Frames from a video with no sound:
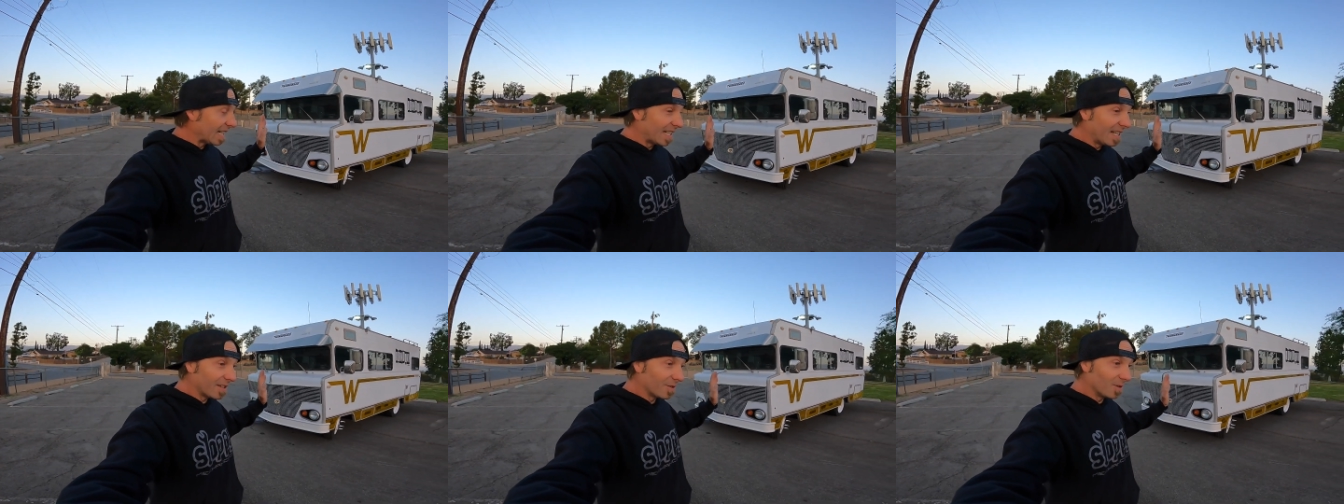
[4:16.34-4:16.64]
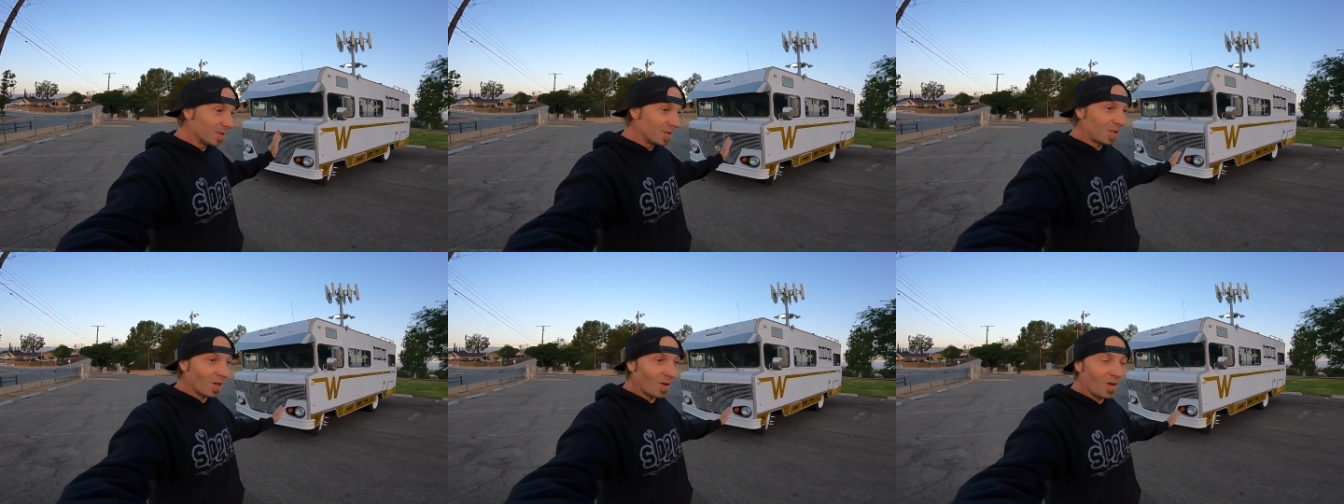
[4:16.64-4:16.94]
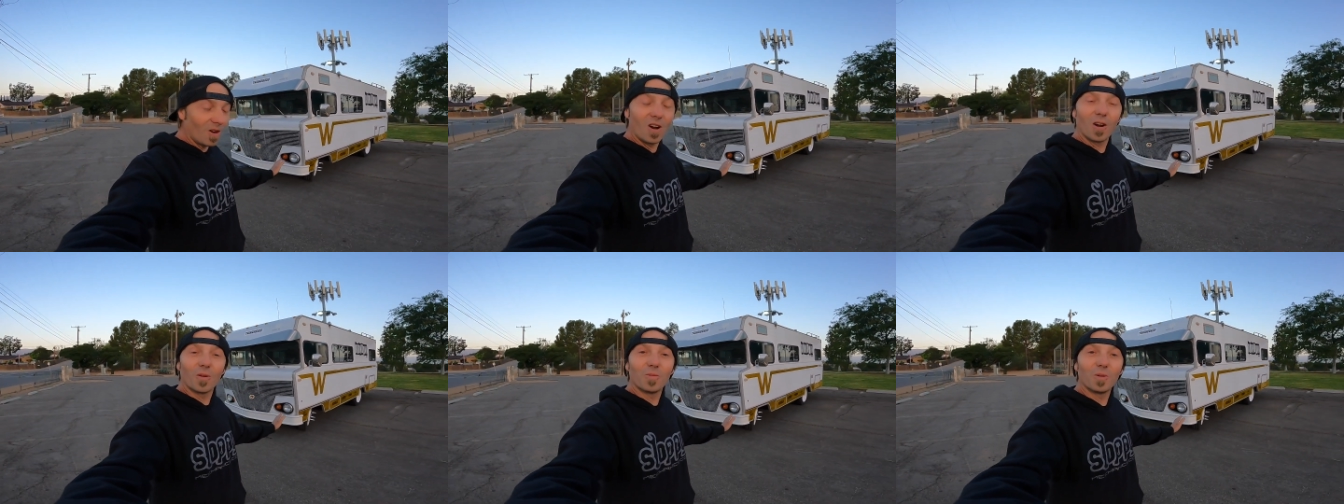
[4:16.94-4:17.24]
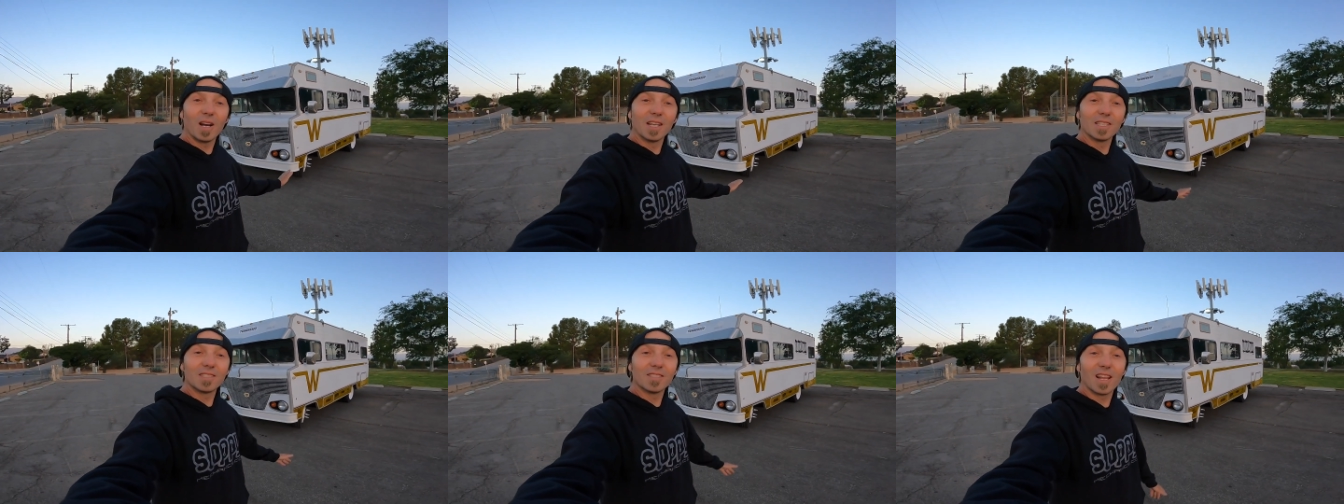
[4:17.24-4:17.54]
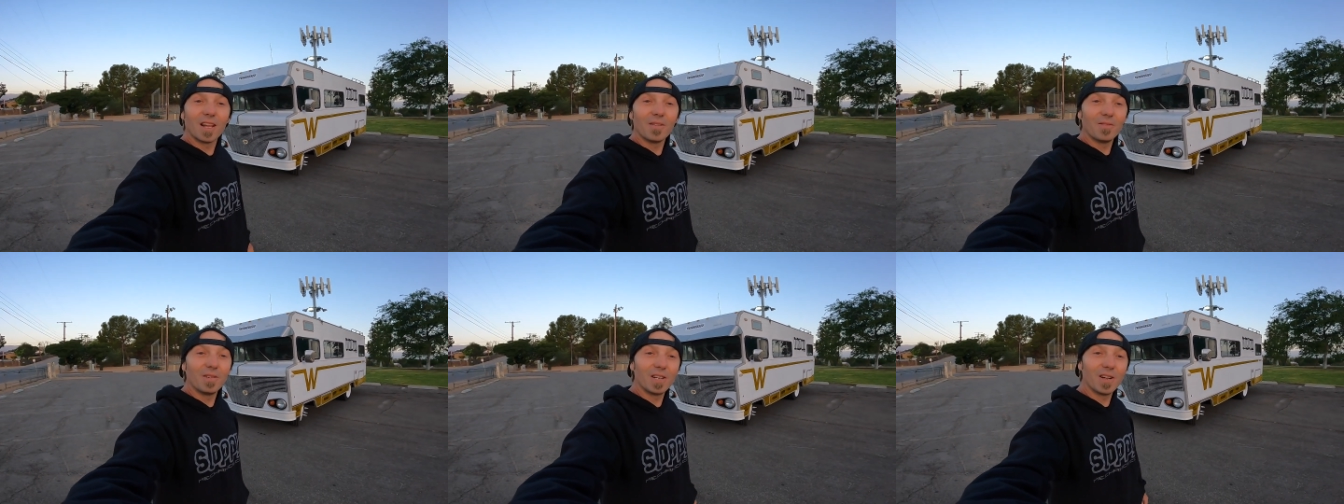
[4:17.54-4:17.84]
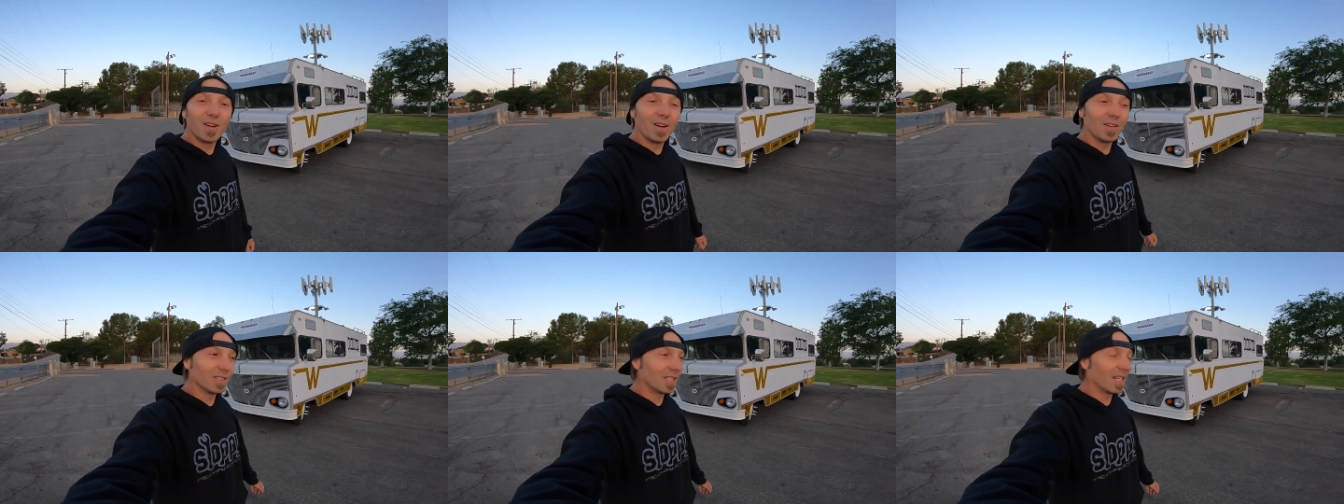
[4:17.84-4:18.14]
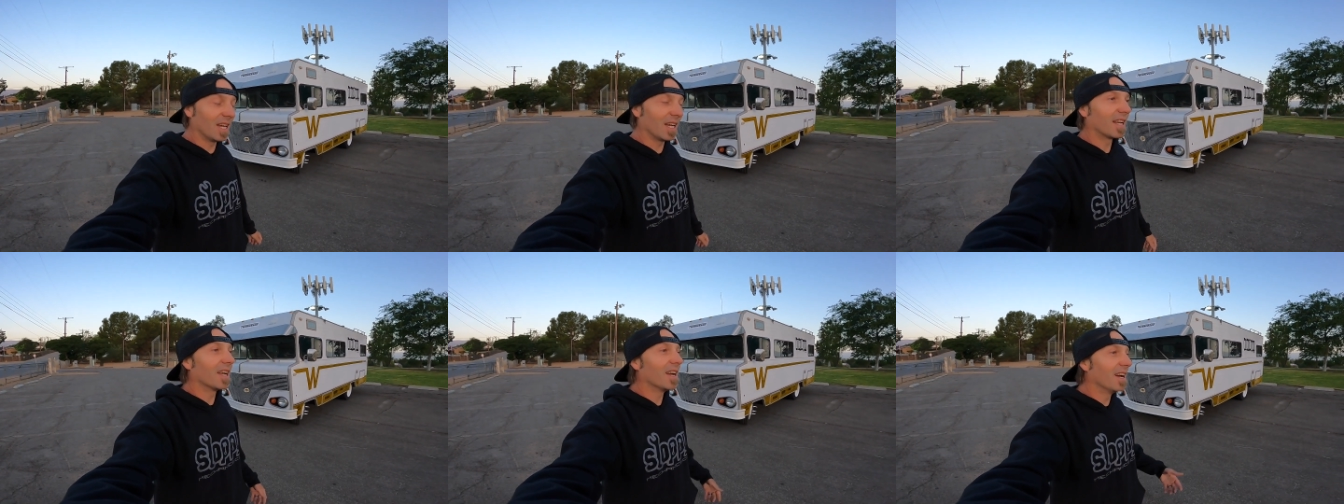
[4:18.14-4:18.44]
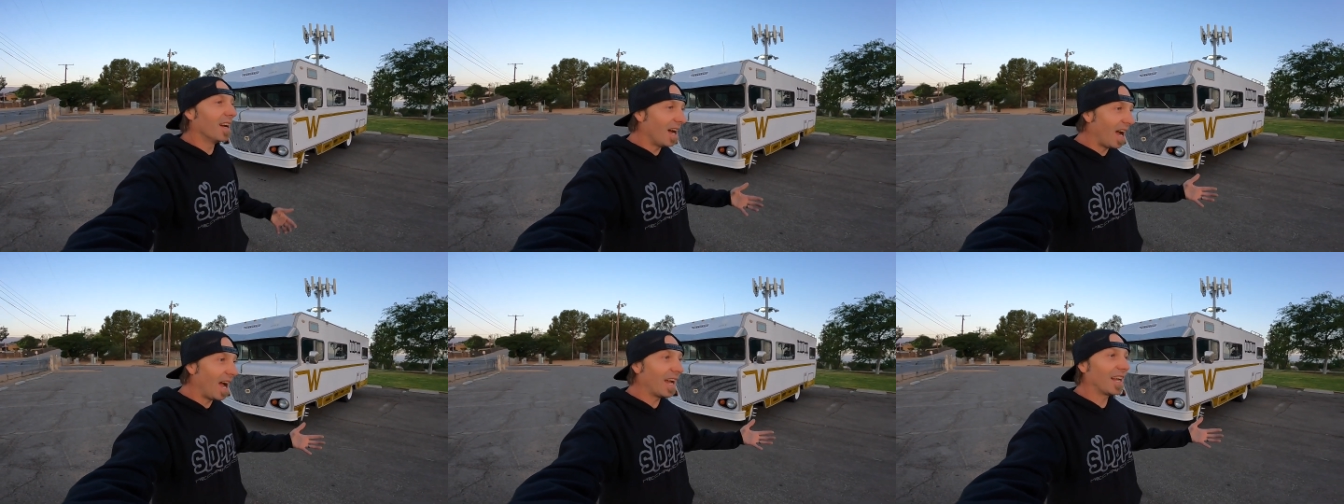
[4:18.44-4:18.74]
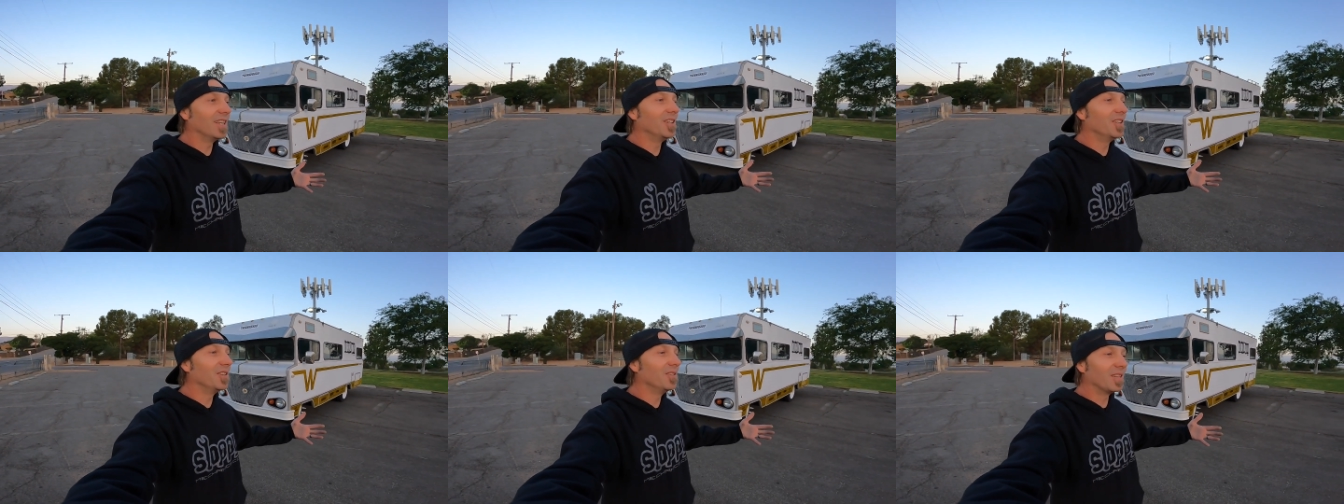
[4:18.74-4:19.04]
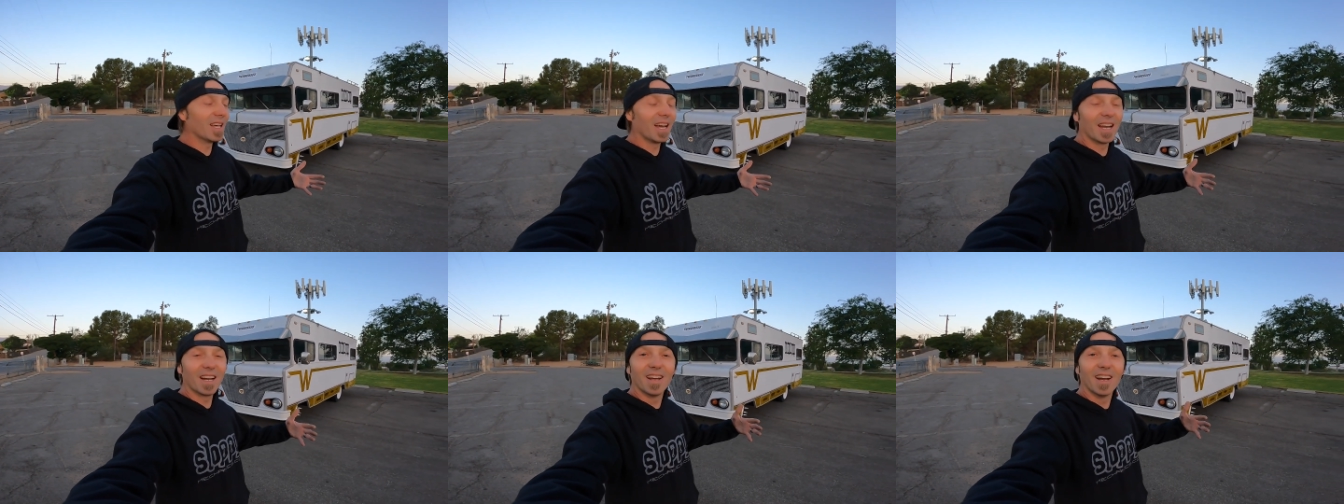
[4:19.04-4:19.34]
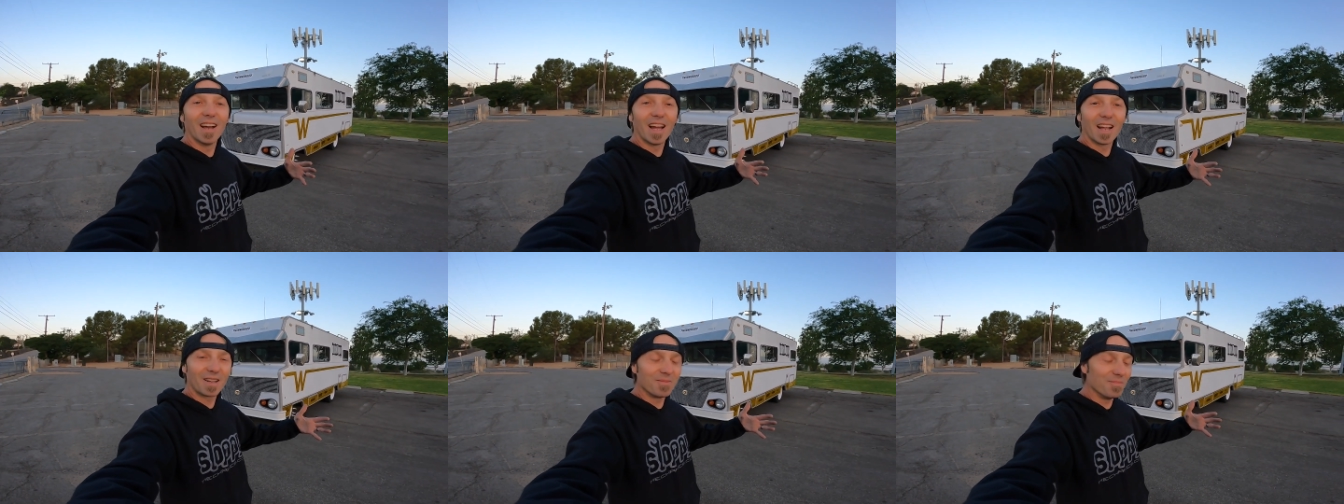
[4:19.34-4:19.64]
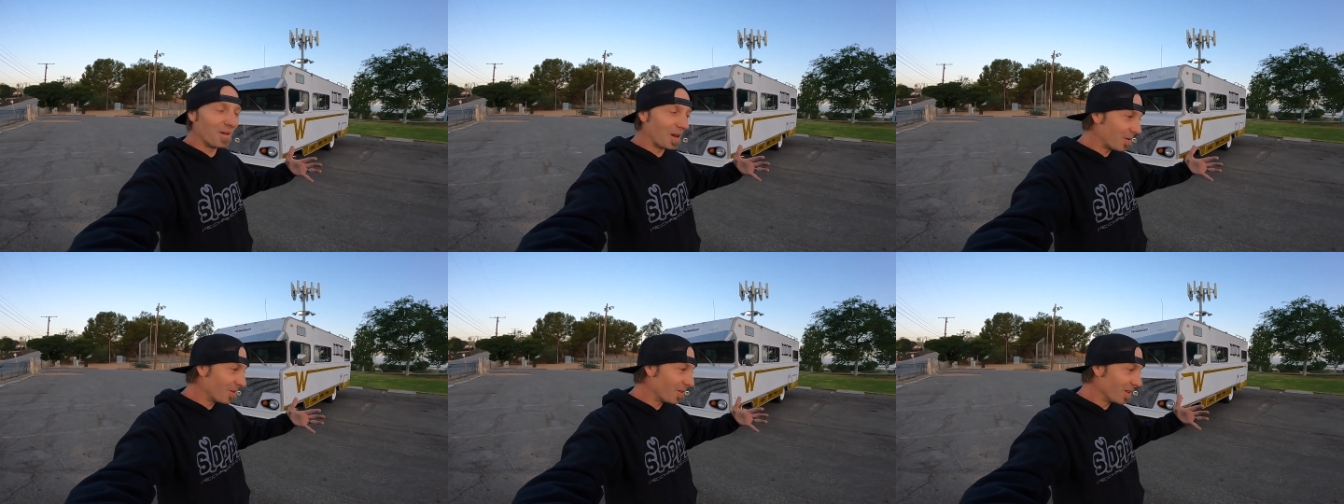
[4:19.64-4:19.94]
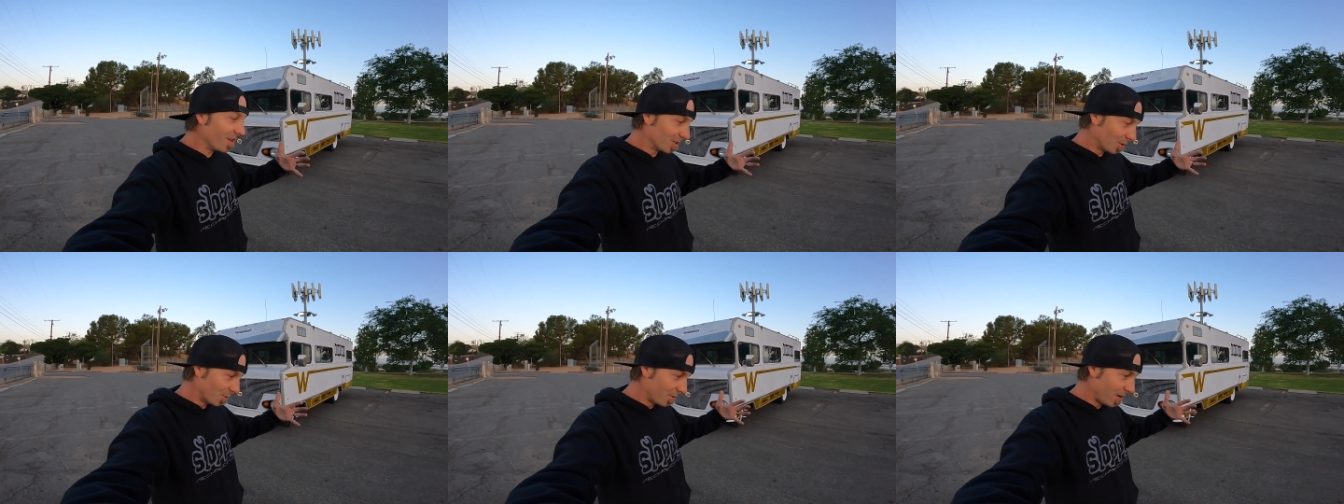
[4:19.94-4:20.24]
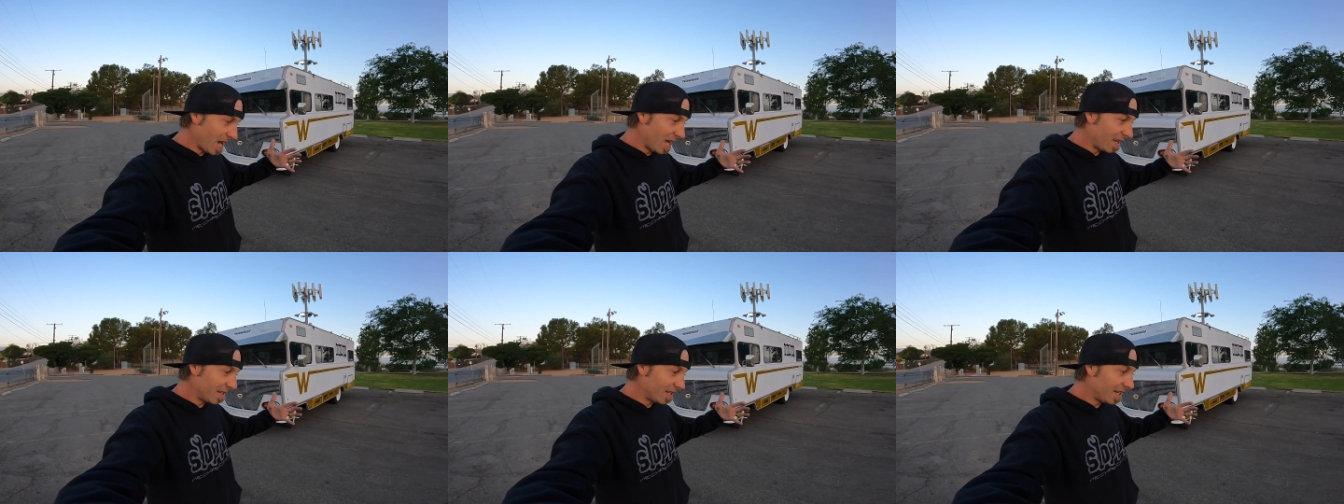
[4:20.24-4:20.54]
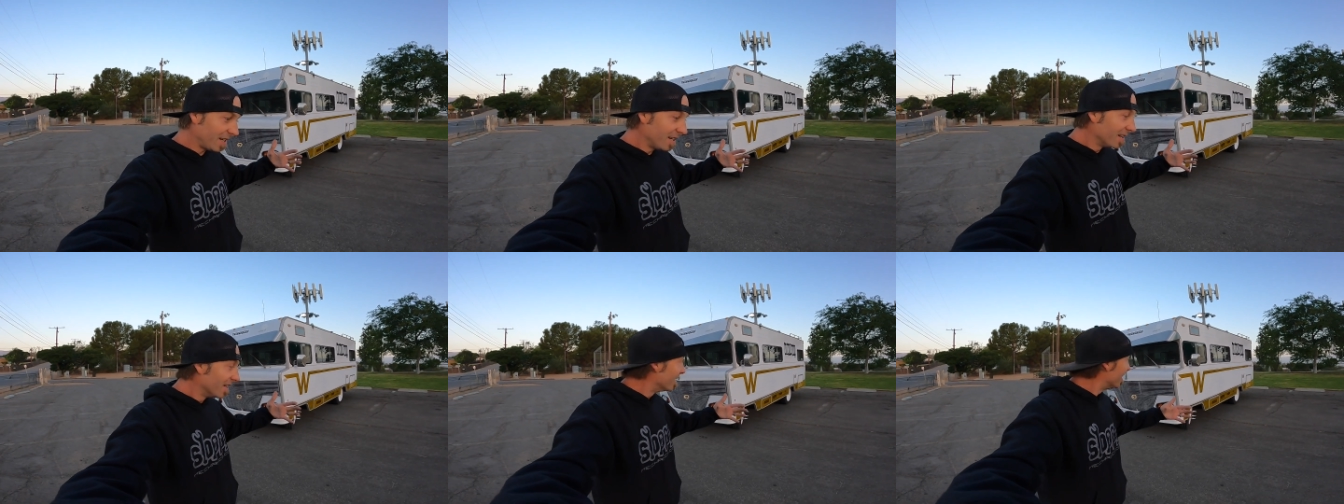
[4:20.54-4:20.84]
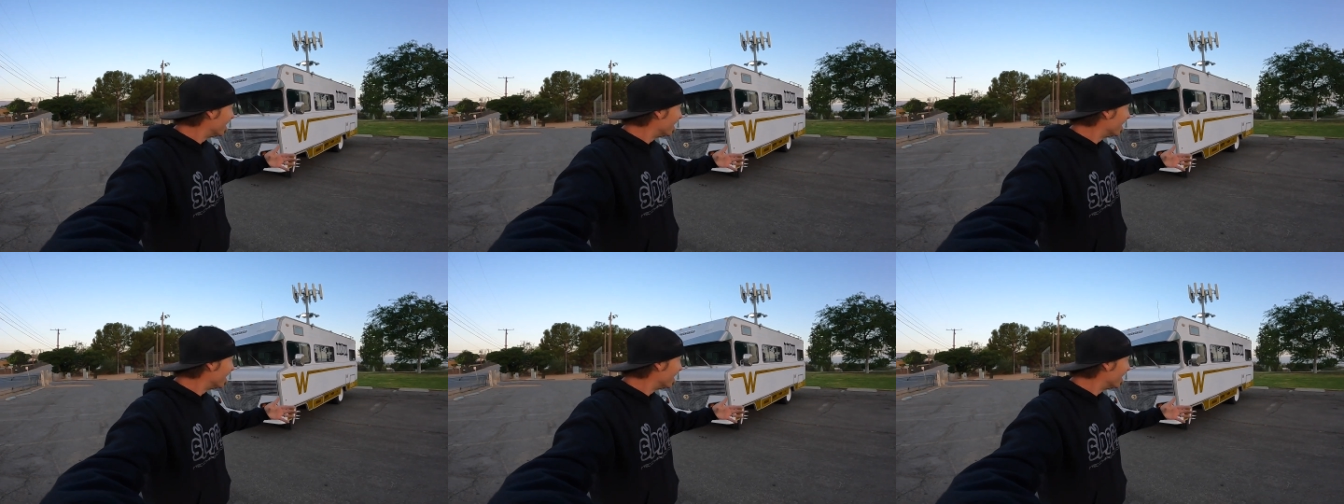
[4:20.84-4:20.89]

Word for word: giggled so hard when I saw that video, I was like, I can do that. I can make one of those a reality.